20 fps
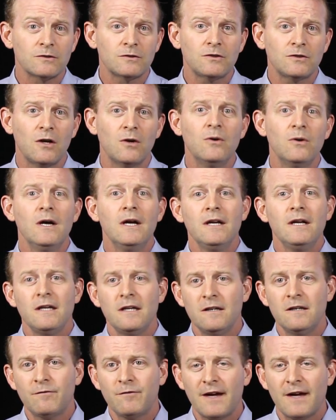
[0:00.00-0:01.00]
So
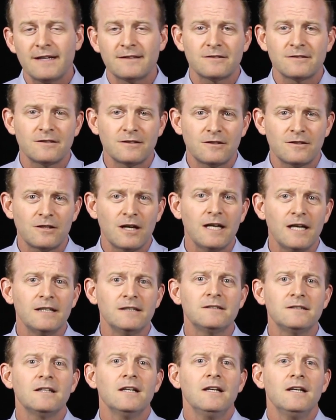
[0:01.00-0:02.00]
if that's the
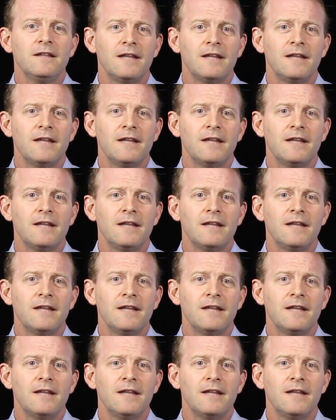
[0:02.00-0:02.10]
case,